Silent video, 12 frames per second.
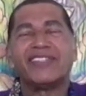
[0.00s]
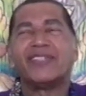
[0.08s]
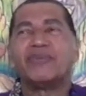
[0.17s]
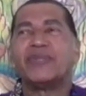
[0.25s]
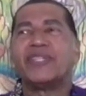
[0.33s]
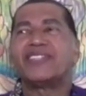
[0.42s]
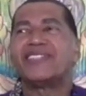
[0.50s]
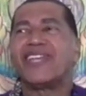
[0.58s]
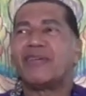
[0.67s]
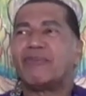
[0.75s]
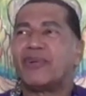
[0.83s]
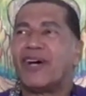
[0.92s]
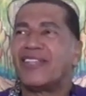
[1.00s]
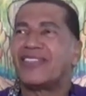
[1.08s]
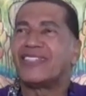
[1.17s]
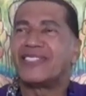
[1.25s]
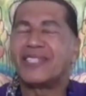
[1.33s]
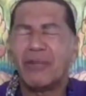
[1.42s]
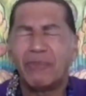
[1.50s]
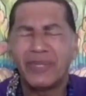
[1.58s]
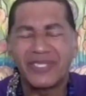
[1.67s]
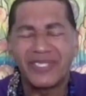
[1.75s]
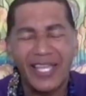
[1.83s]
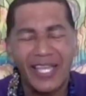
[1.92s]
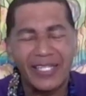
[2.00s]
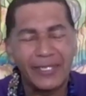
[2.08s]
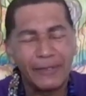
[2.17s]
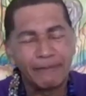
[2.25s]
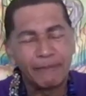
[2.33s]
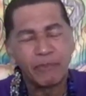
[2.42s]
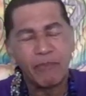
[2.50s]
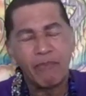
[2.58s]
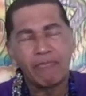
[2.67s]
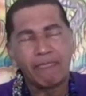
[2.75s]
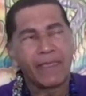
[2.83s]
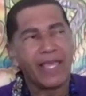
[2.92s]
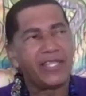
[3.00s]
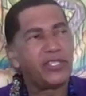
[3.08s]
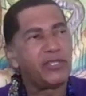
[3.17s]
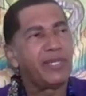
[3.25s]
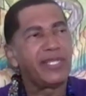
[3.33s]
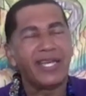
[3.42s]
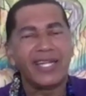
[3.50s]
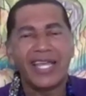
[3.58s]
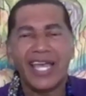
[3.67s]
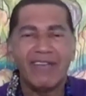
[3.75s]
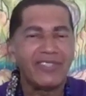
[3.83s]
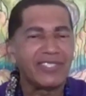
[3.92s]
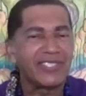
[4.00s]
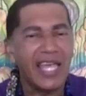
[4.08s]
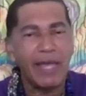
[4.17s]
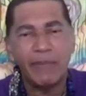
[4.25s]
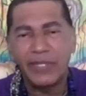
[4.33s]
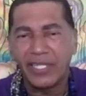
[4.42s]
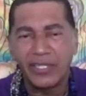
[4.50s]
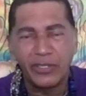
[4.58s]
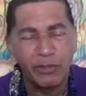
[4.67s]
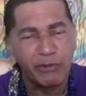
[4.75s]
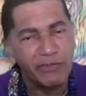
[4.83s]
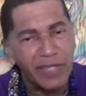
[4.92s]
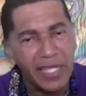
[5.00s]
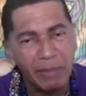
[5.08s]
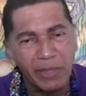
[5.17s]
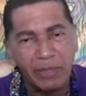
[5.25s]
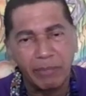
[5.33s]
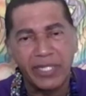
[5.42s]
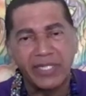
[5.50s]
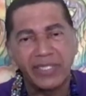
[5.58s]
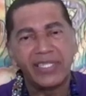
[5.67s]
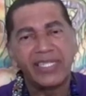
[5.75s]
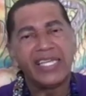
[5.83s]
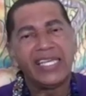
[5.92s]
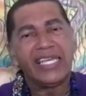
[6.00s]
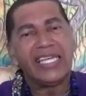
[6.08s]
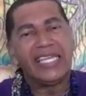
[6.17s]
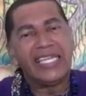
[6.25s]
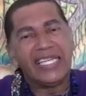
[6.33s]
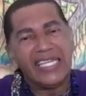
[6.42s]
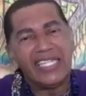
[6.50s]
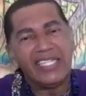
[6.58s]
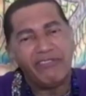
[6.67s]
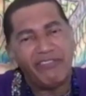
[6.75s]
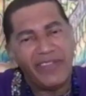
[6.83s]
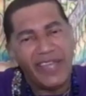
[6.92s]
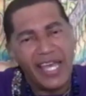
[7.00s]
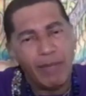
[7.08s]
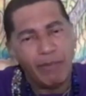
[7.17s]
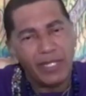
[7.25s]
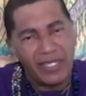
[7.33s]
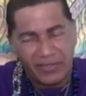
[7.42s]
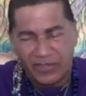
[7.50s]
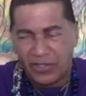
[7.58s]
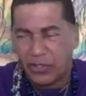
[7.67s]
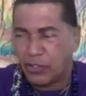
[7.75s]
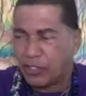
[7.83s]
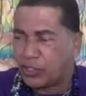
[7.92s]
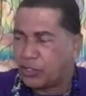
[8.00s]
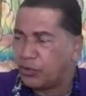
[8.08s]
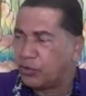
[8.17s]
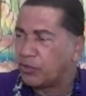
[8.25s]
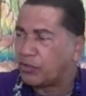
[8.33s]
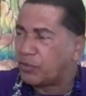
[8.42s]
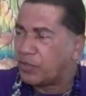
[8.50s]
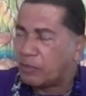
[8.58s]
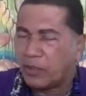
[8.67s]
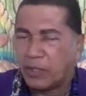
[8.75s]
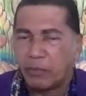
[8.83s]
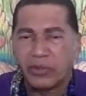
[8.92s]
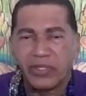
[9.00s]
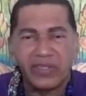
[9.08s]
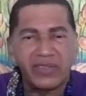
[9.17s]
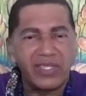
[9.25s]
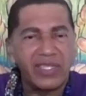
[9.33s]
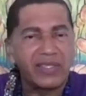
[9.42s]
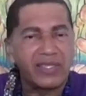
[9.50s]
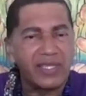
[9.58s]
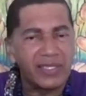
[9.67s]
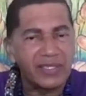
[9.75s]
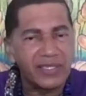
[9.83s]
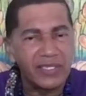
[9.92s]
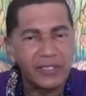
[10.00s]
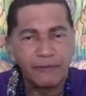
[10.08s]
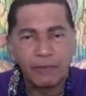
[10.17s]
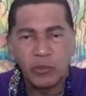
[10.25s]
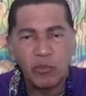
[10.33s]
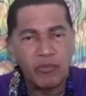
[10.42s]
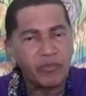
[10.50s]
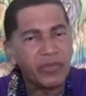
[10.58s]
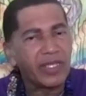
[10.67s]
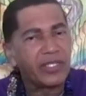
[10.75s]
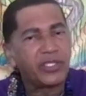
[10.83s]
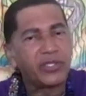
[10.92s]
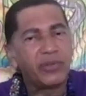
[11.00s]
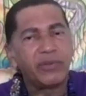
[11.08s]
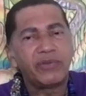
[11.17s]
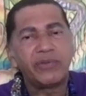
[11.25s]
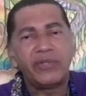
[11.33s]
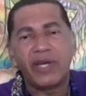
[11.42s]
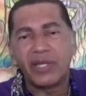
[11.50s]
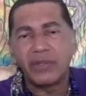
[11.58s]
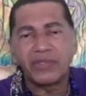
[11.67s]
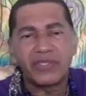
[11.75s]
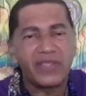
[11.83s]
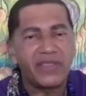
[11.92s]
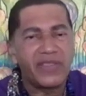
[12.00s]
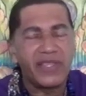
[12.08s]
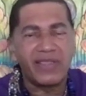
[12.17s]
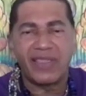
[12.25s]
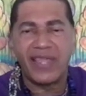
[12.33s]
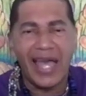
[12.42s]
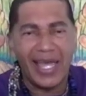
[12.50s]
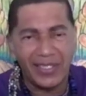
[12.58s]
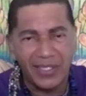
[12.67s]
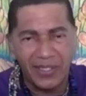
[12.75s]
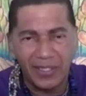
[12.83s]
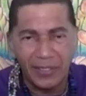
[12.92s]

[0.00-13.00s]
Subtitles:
And the reason I brought this up is that, and you may not have this happening in your family, but in families, there are 2 or 3 people that think this, and 2 or 3 others that think that.